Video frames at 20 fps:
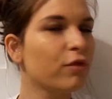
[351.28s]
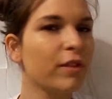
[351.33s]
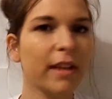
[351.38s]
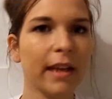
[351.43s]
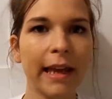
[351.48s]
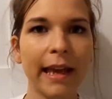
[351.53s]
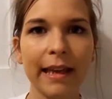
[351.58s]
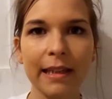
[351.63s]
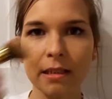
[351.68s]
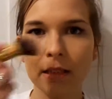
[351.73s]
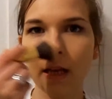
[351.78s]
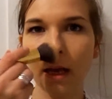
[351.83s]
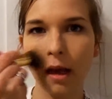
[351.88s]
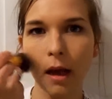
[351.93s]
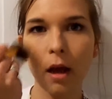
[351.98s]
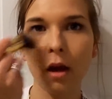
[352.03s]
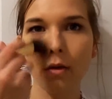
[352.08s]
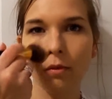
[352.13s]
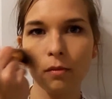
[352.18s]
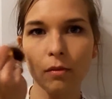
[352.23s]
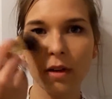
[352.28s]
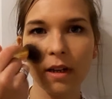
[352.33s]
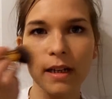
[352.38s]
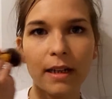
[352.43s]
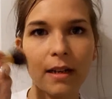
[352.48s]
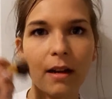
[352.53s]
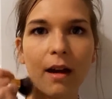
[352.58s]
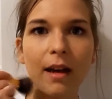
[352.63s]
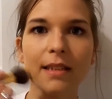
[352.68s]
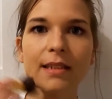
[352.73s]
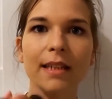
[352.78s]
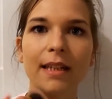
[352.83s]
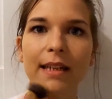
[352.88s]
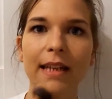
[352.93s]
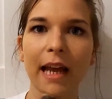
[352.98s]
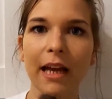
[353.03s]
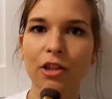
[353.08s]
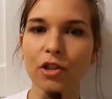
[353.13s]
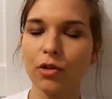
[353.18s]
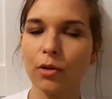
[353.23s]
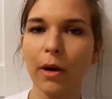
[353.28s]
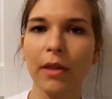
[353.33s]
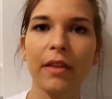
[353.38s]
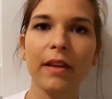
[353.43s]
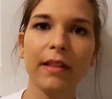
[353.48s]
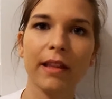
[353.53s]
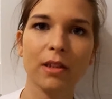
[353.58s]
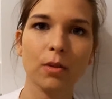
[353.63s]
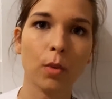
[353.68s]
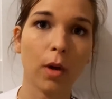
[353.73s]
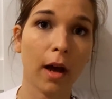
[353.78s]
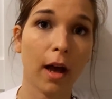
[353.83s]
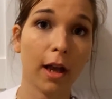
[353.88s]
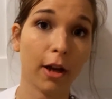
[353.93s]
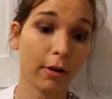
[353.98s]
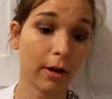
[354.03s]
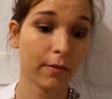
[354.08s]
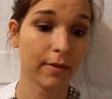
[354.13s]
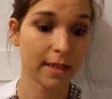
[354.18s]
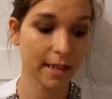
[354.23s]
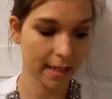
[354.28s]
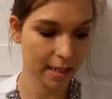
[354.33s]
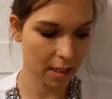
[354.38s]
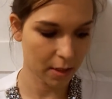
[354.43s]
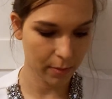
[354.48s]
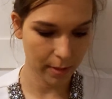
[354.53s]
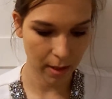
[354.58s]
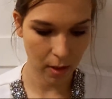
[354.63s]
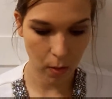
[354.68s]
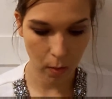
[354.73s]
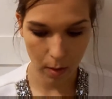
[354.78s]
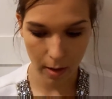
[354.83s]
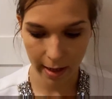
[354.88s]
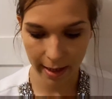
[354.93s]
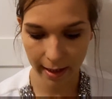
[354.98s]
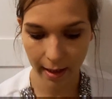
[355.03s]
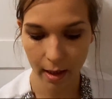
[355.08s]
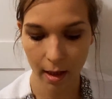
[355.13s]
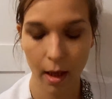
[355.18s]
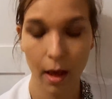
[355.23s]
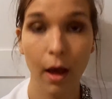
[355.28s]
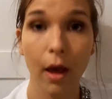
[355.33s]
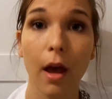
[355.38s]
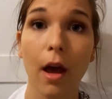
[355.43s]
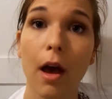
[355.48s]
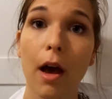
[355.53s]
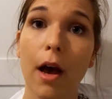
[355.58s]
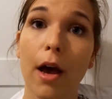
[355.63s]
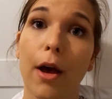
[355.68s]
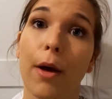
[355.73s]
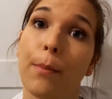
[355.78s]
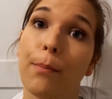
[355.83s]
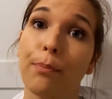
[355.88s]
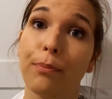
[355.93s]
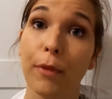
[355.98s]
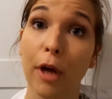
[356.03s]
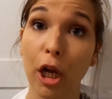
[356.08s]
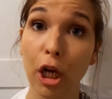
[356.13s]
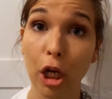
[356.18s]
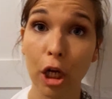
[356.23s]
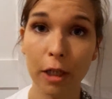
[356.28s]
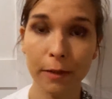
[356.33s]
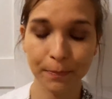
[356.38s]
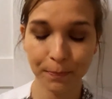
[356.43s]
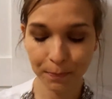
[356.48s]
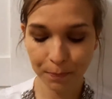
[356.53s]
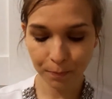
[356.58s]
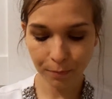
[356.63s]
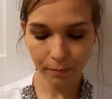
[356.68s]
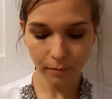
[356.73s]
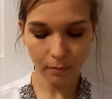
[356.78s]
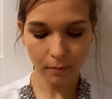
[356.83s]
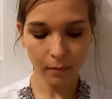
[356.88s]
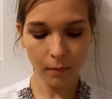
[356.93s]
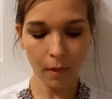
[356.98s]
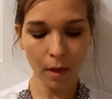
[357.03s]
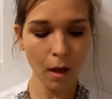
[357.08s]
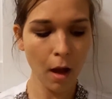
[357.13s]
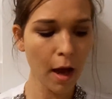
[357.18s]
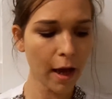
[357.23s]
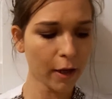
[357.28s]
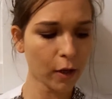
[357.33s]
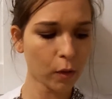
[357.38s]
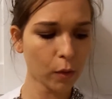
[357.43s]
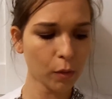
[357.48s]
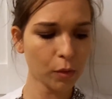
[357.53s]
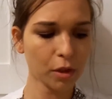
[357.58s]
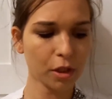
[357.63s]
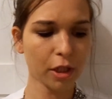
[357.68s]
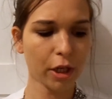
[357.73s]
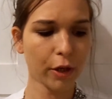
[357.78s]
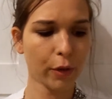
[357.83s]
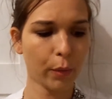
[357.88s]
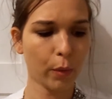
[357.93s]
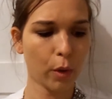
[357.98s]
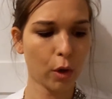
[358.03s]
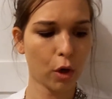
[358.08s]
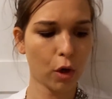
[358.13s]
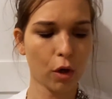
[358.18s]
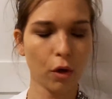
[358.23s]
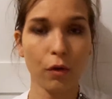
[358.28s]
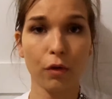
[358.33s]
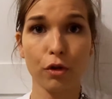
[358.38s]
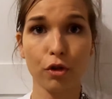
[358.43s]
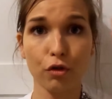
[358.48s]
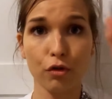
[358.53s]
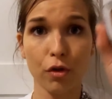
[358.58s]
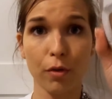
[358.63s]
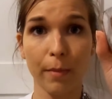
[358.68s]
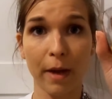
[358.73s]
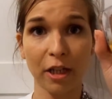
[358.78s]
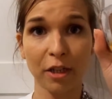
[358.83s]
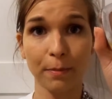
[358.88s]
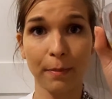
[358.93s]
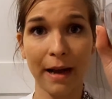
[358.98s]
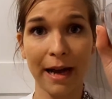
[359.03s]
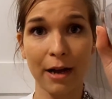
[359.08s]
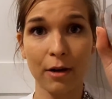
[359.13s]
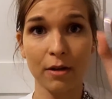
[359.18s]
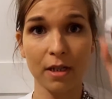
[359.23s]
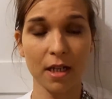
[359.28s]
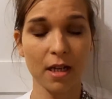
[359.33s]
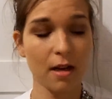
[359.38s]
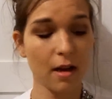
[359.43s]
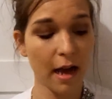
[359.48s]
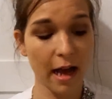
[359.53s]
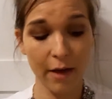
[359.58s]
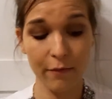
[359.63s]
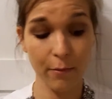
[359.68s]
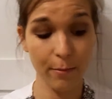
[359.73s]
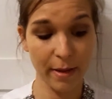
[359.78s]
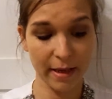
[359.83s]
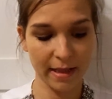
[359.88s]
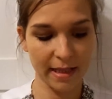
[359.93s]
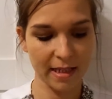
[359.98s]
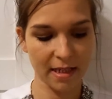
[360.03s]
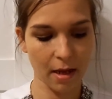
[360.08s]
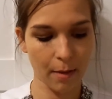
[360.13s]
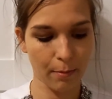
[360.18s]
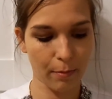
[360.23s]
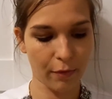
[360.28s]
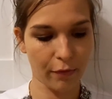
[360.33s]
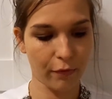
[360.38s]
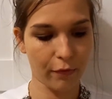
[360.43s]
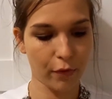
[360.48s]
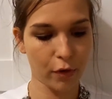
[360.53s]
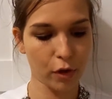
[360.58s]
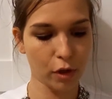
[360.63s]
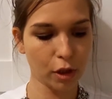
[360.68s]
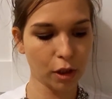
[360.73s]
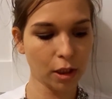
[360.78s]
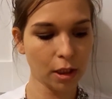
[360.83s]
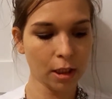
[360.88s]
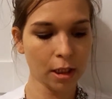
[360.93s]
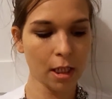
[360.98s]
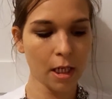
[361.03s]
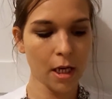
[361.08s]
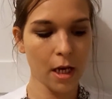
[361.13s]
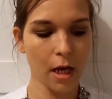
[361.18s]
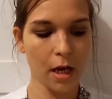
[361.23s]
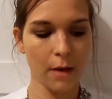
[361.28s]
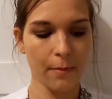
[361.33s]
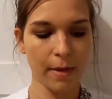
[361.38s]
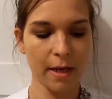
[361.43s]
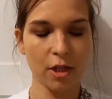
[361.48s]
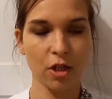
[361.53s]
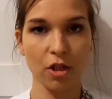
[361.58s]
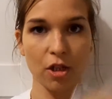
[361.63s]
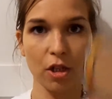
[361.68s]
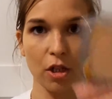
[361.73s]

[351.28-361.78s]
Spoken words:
is really nice and natural. I think that's why I gravitate to it quite a lot. I also got the True Match powder. I haven't picked this up before. It just